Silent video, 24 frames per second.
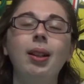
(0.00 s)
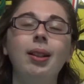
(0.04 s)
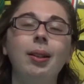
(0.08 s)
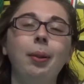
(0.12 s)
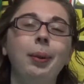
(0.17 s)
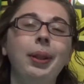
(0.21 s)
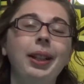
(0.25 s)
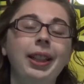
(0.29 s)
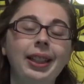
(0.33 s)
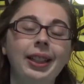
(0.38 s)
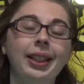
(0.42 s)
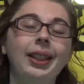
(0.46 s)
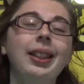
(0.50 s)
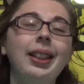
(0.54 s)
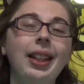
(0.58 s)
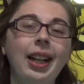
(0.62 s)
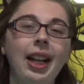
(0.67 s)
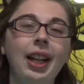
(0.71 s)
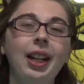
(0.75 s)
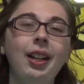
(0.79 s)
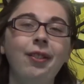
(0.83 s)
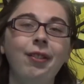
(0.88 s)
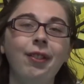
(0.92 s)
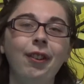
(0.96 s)
weekend
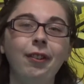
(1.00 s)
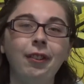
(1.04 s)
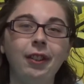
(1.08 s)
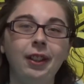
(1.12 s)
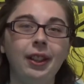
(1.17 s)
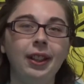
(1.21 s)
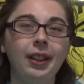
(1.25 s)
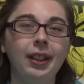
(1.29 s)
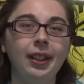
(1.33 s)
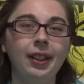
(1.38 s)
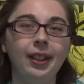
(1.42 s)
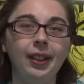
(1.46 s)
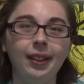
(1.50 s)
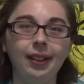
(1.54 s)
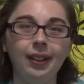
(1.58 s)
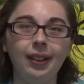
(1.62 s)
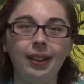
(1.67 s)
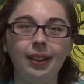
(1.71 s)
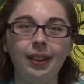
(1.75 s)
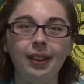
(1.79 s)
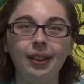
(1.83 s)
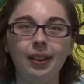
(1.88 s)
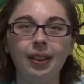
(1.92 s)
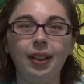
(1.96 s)
life of a
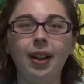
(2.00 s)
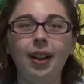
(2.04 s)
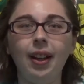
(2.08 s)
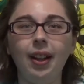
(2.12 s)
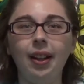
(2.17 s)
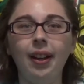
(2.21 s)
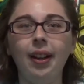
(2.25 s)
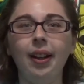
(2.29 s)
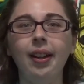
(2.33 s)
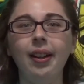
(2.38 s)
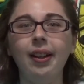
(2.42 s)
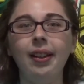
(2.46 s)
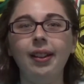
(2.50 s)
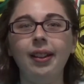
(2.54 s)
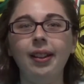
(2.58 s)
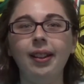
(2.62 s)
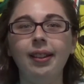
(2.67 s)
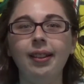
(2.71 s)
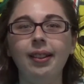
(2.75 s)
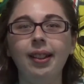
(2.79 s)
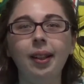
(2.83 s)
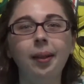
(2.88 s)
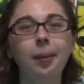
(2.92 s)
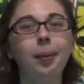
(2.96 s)
tall
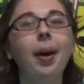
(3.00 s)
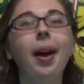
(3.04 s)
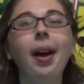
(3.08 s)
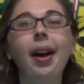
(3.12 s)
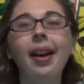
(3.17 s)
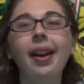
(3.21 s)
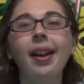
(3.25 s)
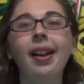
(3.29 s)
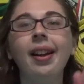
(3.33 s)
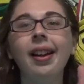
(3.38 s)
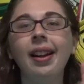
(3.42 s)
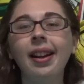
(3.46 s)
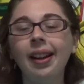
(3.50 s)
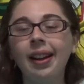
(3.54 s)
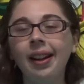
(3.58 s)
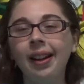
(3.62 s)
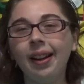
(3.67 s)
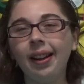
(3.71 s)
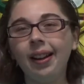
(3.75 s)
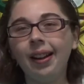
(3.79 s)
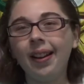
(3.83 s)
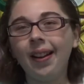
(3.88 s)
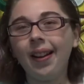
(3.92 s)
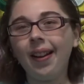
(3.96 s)
Sigma
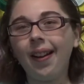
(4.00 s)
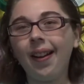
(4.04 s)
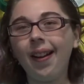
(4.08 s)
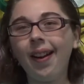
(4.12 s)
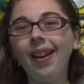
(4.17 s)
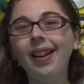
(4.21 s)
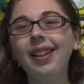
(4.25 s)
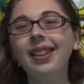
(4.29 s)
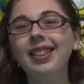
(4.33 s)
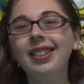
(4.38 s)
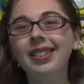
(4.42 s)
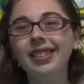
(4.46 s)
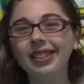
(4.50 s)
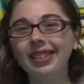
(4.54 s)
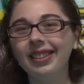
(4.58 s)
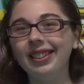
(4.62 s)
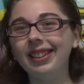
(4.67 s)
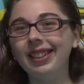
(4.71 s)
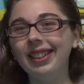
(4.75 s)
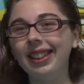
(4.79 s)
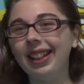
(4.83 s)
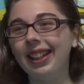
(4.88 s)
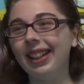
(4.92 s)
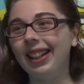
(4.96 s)
honor
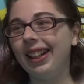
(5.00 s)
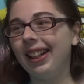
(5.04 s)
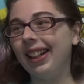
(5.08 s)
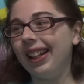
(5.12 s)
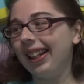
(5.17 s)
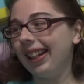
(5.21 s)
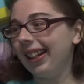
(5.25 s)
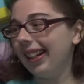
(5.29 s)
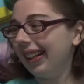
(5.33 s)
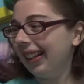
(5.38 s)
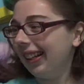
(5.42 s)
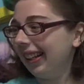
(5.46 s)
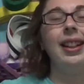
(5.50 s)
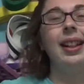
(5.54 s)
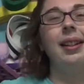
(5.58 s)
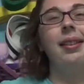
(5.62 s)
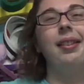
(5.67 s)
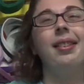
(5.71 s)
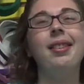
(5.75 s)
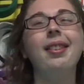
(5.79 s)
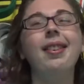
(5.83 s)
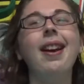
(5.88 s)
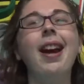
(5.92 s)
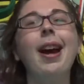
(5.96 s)
student, and I'm
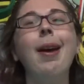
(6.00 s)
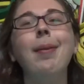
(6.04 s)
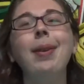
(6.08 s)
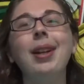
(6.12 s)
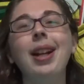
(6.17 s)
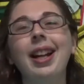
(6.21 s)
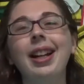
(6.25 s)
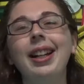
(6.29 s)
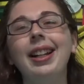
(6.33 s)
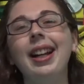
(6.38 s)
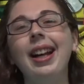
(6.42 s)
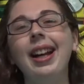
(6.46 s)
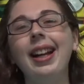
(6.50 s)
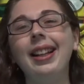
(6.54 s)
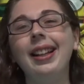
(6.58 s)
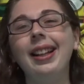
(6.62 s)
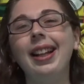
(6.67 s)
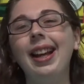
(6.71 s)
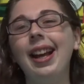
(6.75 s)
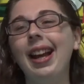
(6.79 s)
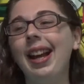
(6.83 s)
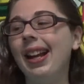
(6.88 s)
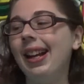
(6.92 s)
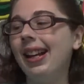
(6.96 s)
so happy I got
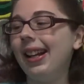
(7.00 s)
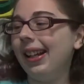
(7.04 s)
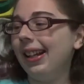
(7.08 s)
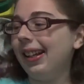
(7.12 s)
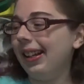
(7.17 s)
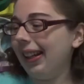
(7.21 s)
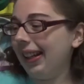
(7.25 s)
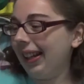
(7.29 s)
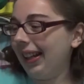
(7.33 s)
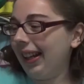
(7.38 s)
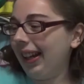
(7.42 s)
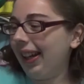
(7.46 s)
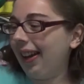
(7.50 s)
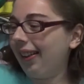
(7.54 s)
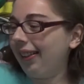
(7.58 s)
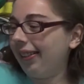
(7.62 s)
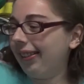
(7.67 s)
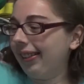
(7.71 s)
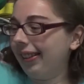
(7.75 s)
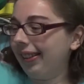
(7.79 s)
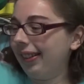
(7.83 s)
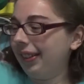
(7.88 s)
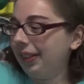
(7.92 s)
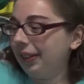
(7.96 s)
that, and I
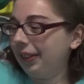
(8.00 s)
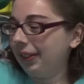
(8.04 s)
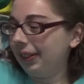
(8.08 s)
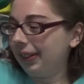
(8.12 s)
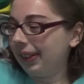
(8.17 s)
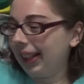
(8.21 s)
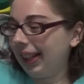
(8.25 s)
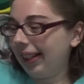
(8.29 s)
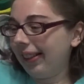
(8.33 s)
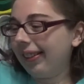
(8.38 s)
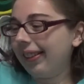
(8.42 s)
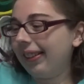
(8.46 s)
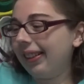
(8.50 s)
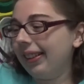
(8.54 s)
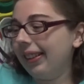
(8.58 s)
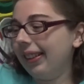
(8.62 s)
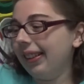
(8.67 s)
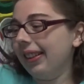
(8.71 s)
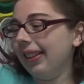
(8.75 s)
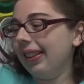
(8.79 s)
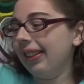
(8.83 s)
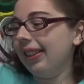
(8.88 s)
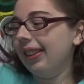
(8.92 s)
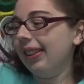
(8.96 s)
also got
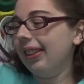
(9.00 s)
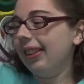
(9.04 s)
the